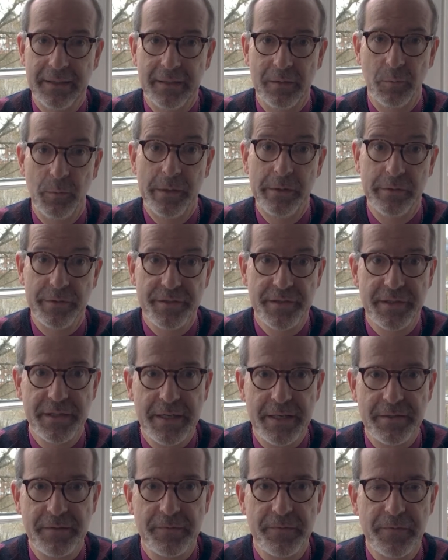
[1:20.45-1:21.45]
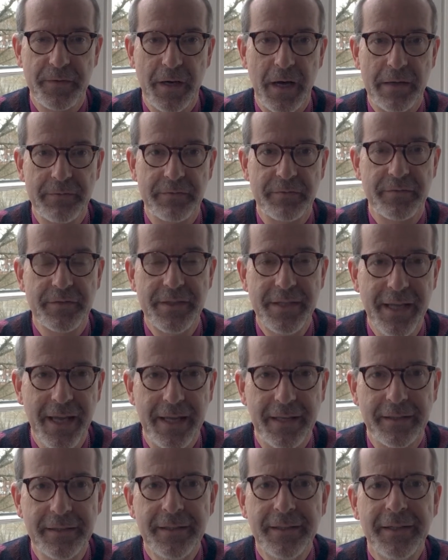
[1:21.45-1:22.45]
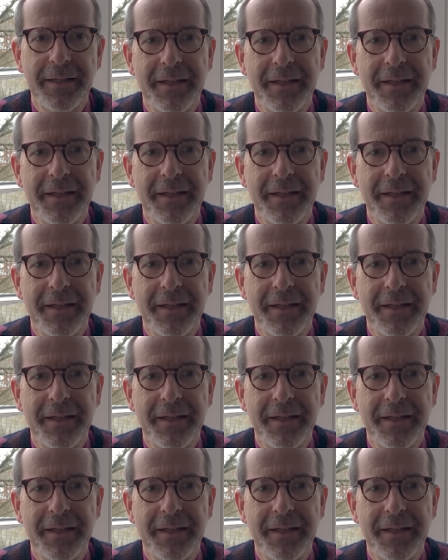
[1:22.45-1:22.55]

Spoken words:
we're on season 5 of 10,